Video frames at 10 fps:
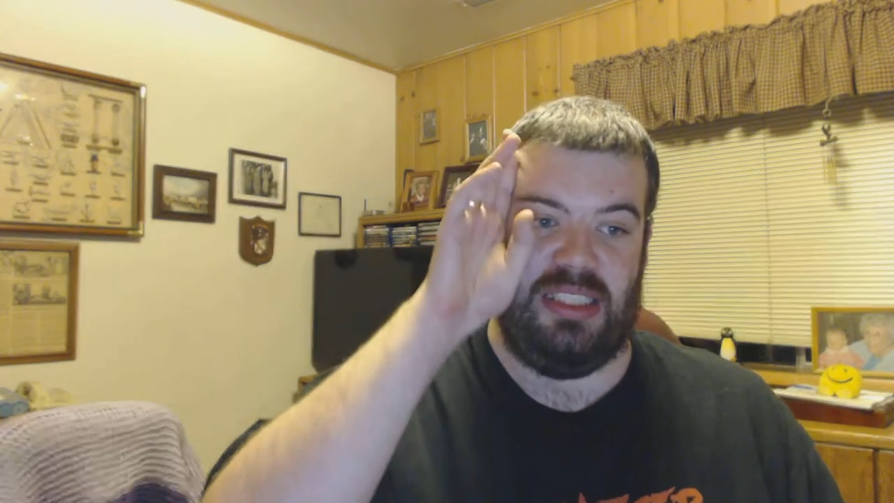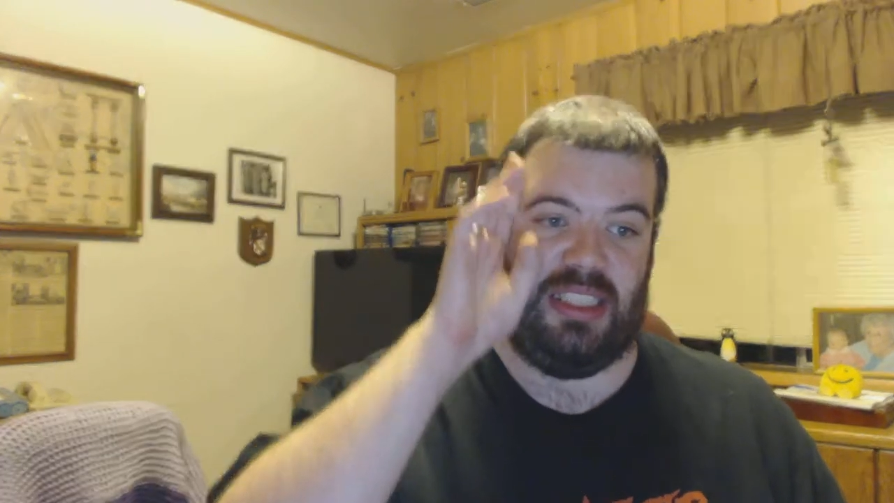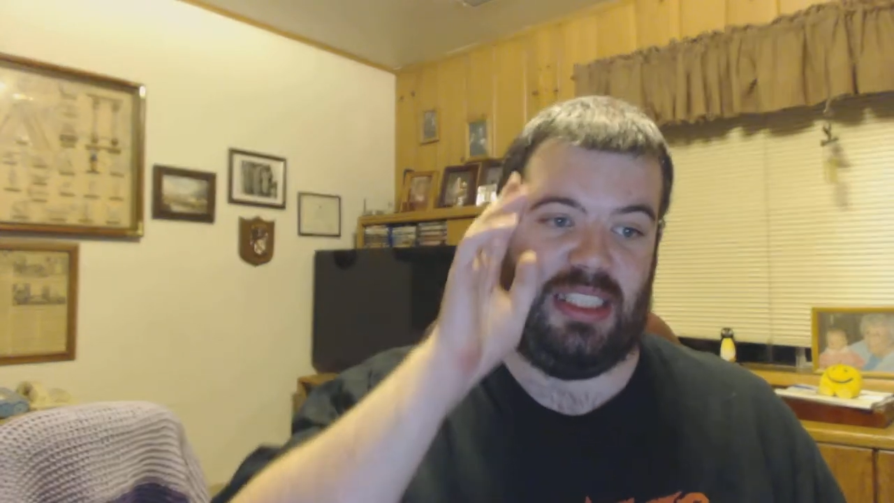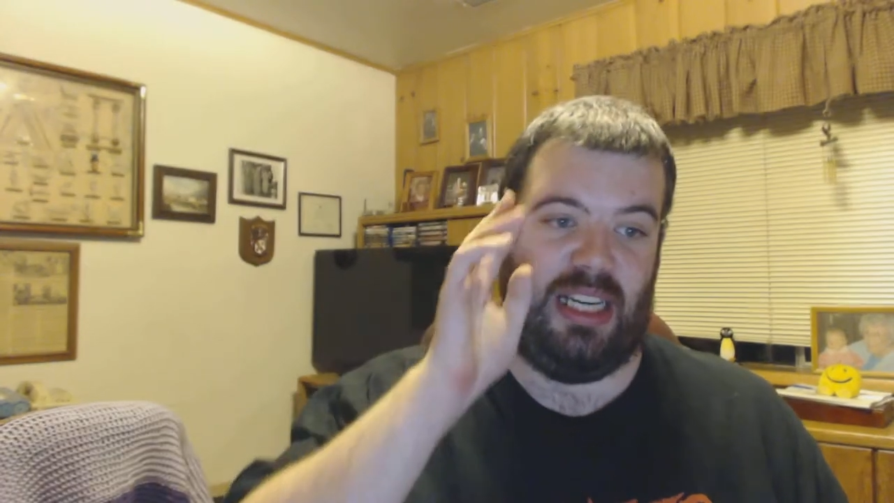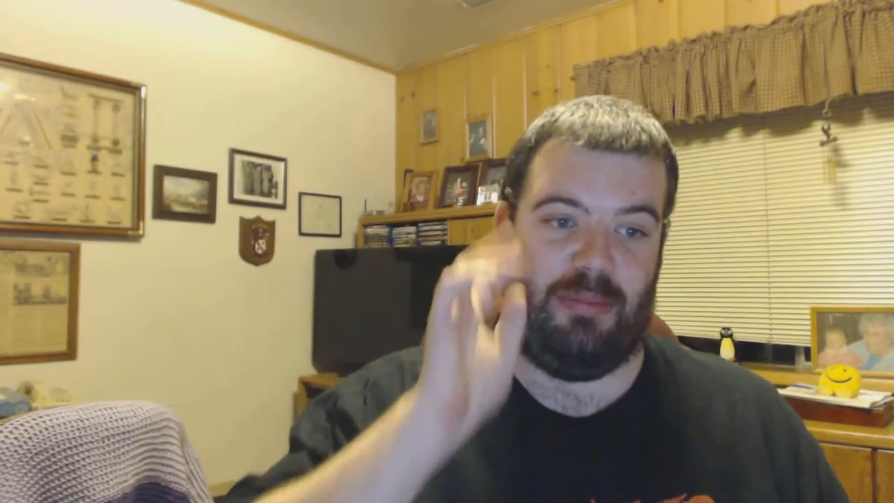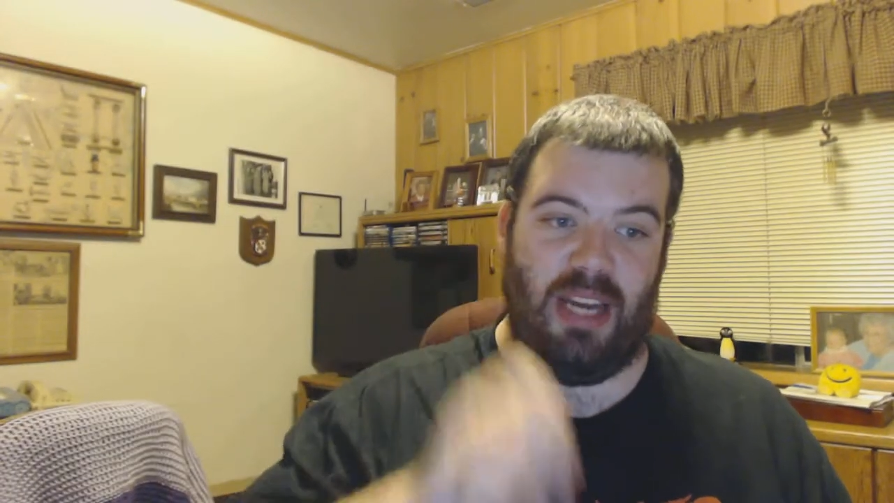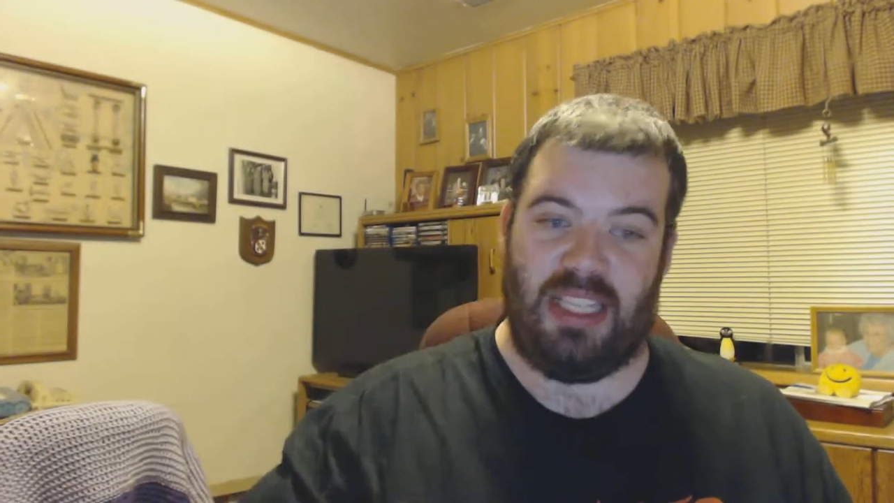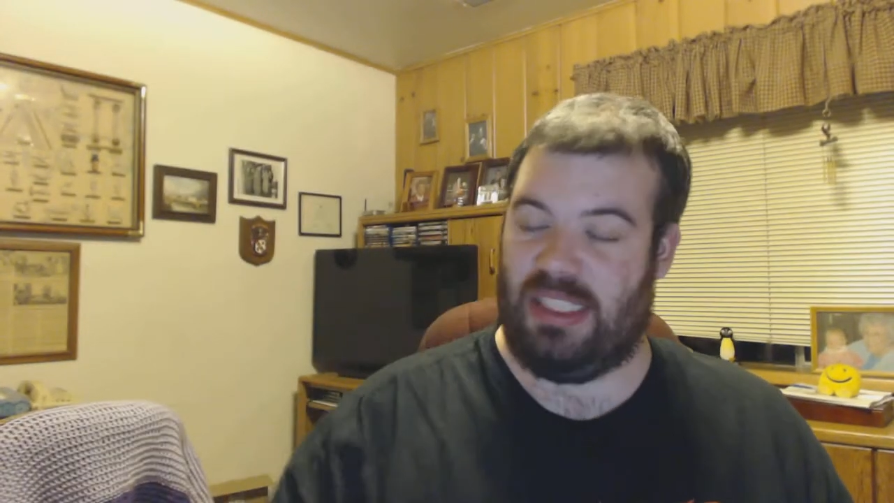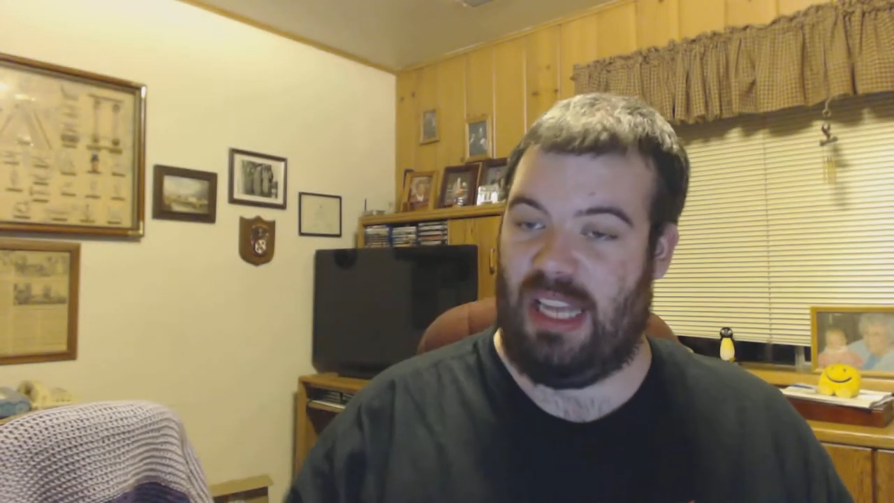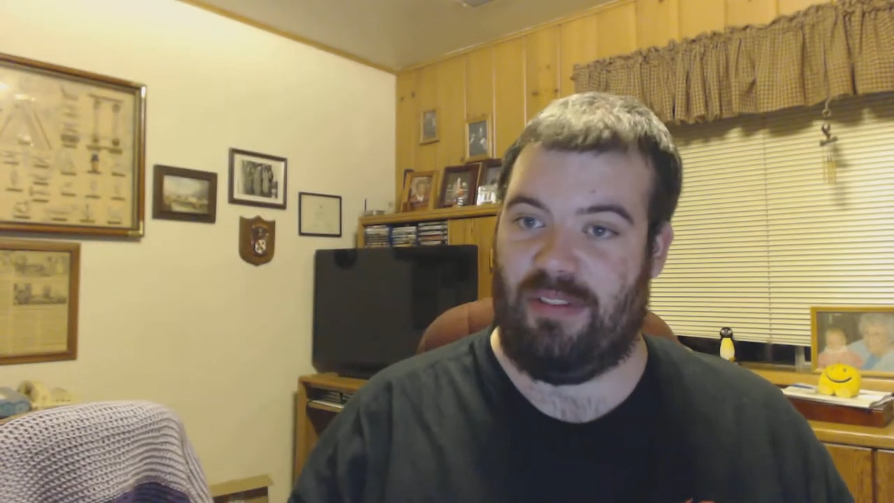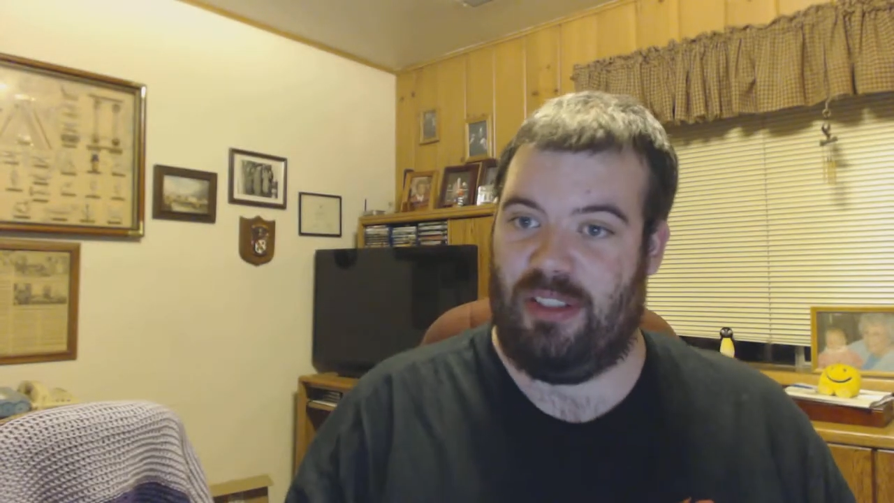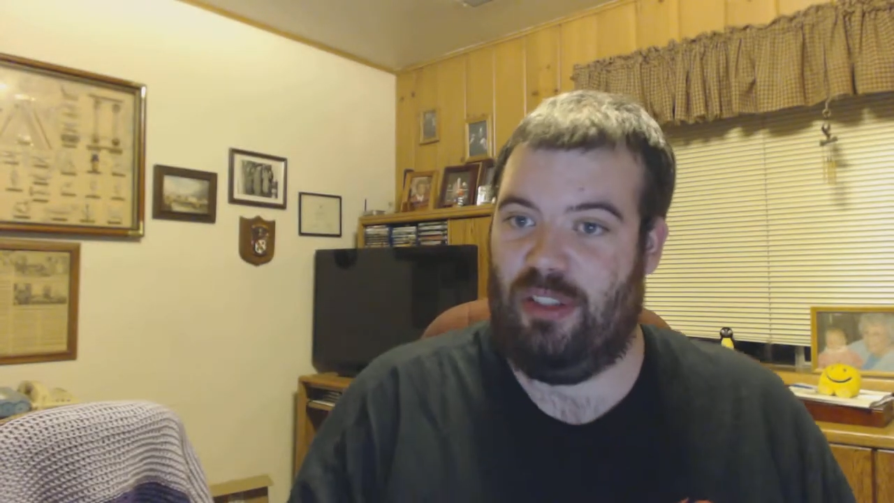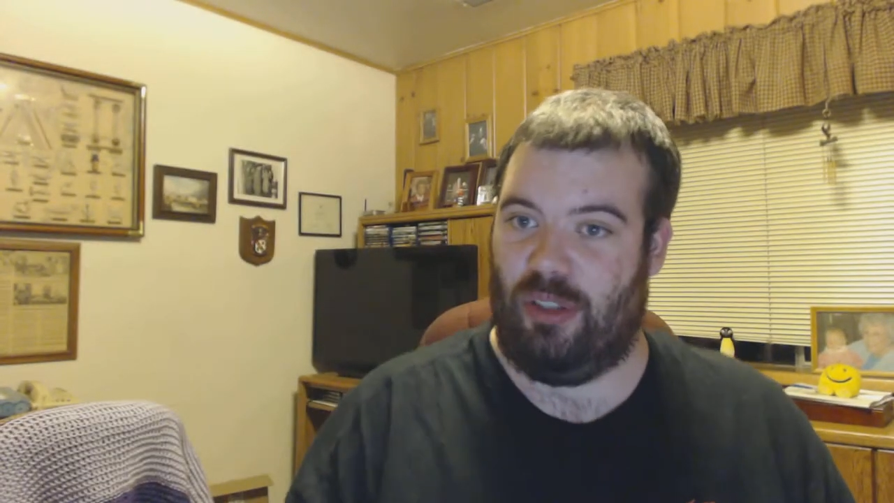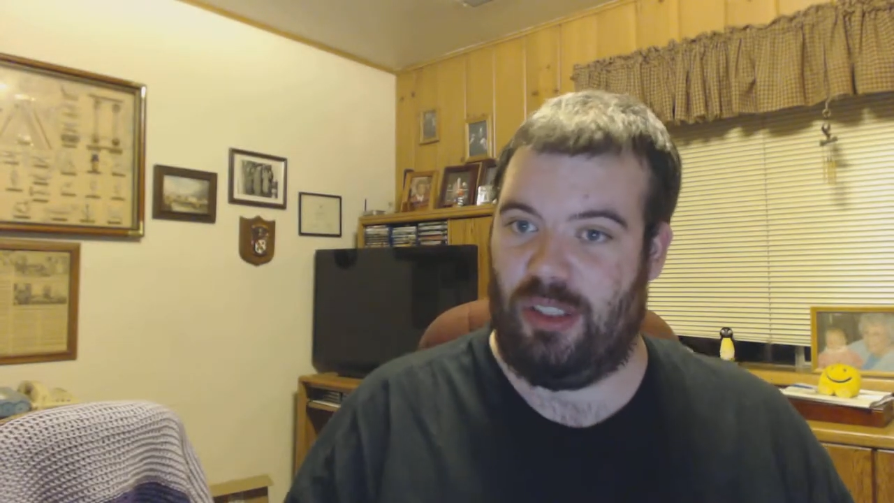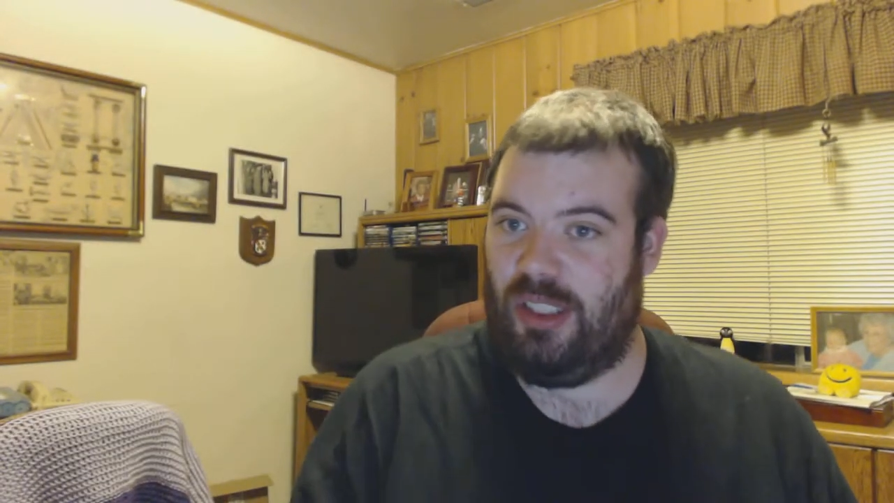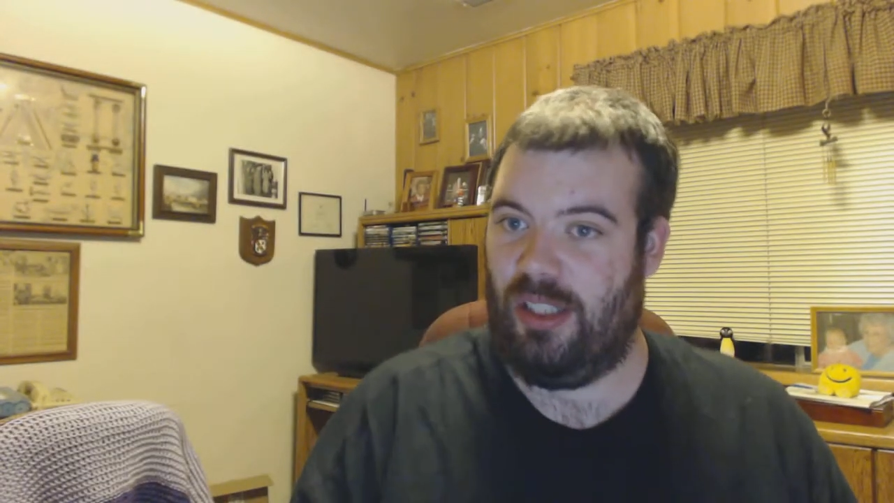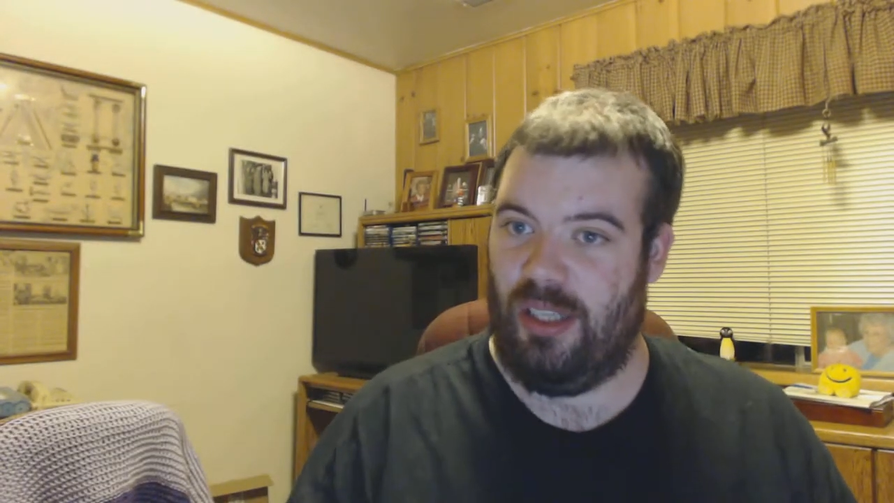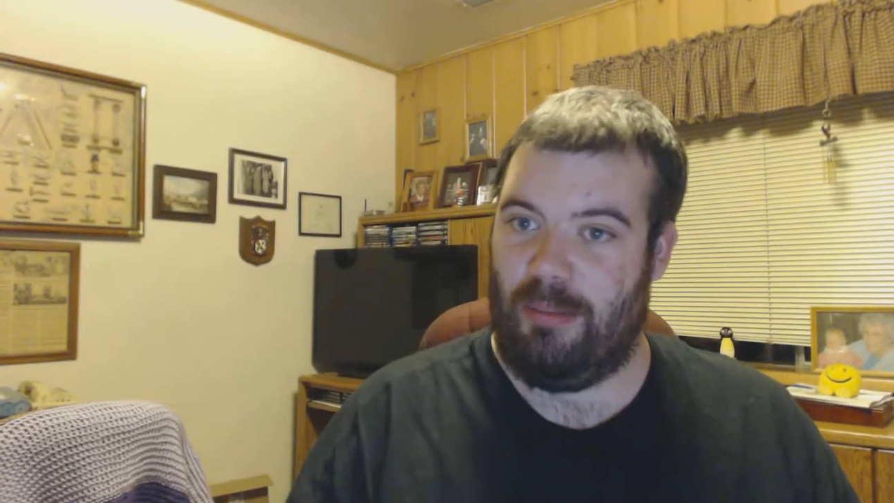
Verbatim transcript: to come round and have a look,